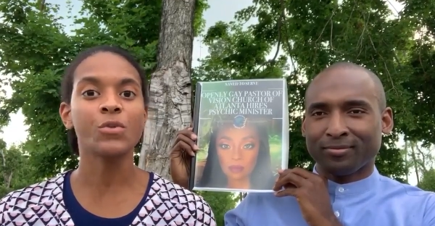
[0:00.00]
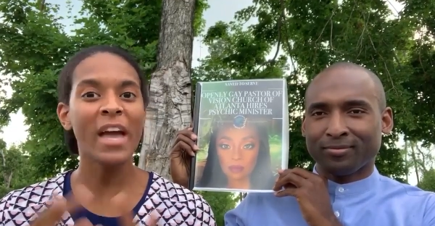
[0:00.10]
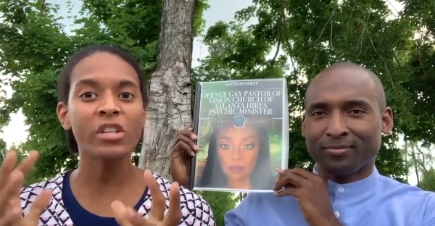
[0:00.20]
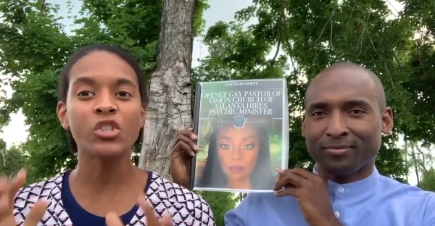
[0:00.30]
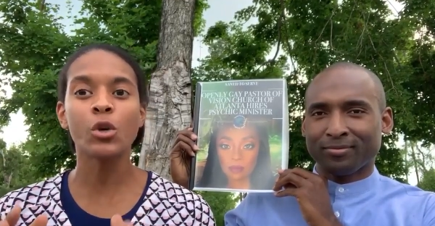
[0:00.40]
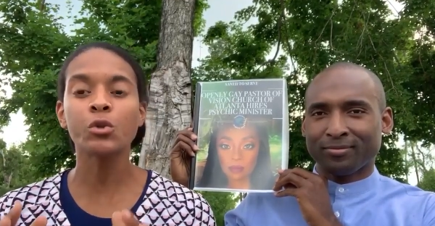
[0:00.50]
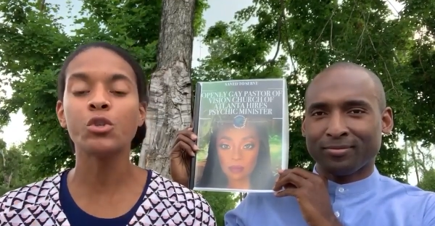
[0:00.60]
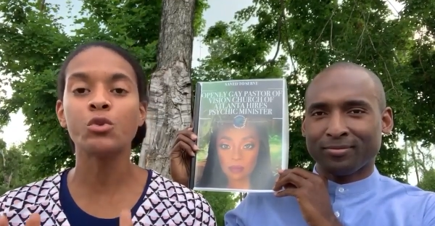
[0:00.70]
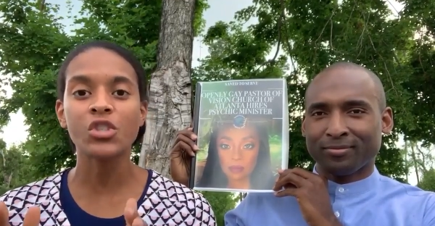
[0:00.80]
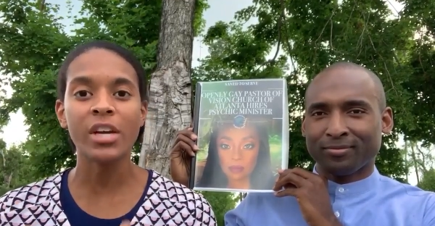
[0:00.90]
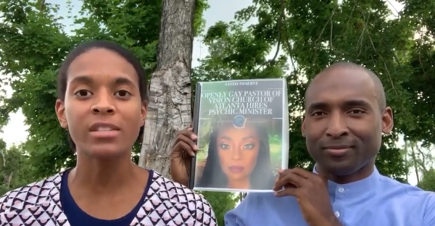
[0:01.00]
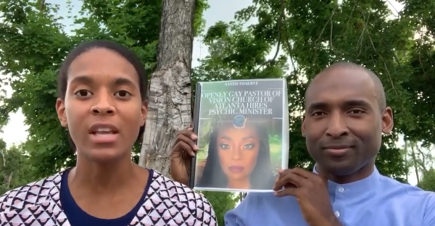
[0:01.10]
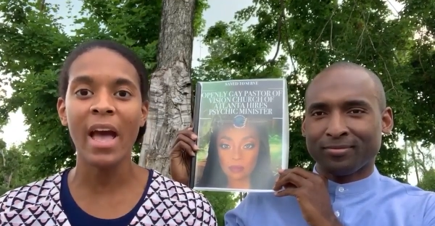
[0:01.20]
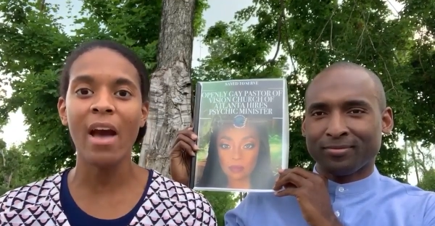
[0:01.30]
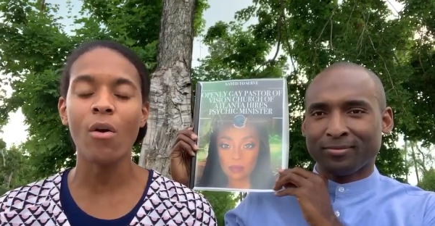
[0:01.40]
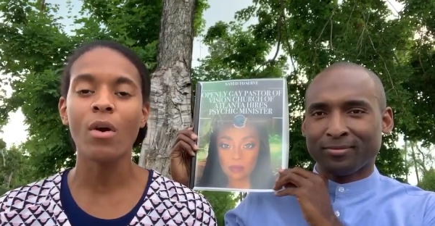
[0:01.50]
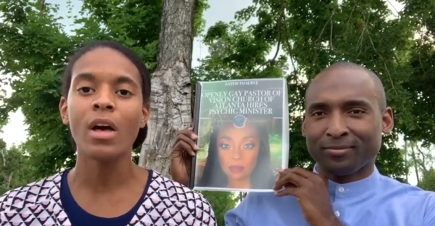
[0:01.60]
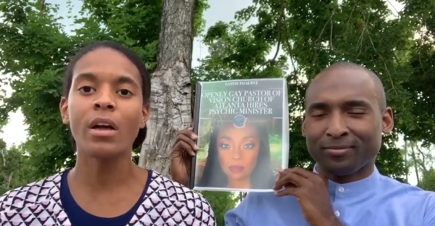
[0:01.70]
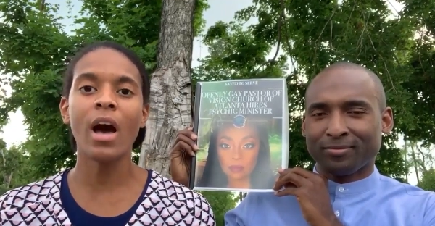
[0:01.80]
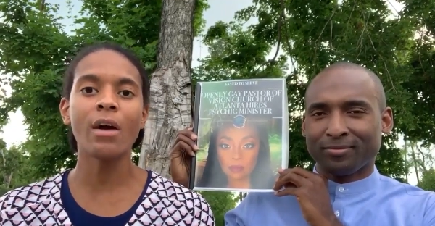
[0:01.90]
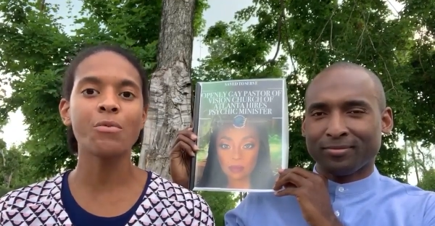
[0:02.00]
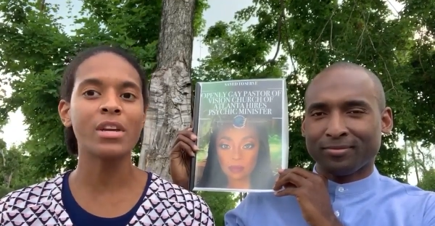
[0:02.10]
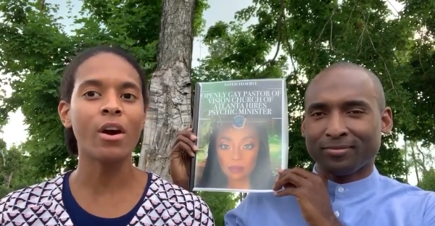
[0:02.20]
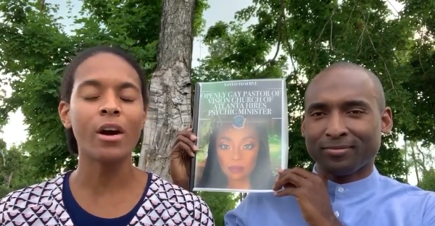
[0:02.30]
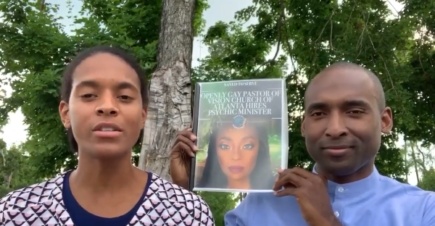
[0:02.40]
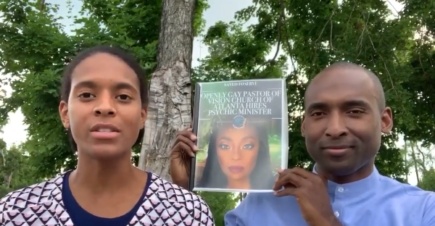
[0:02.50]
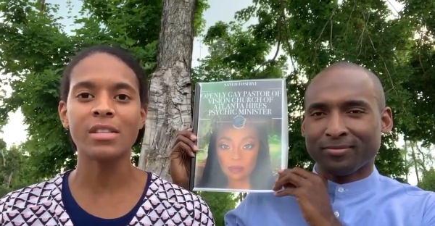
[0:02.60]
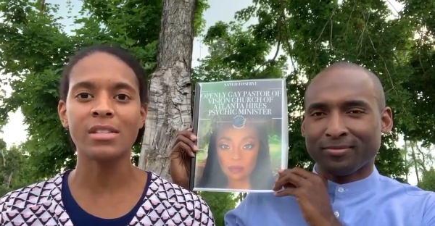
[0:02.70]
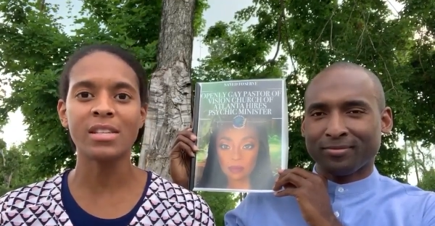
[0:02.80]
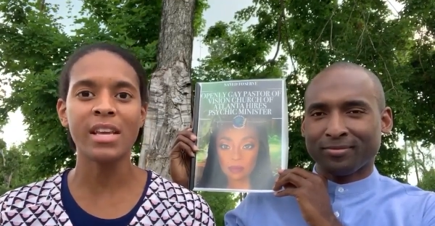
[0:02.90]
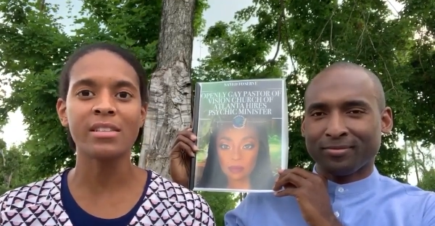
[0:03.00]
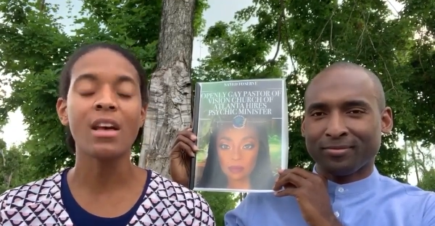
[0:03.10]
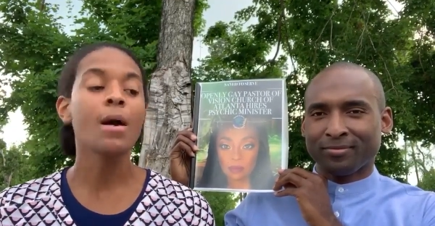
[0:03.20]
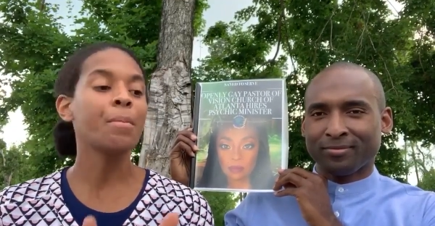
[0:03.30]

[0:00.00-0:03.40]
Speaker 1: So that shows you just how God regards these sins.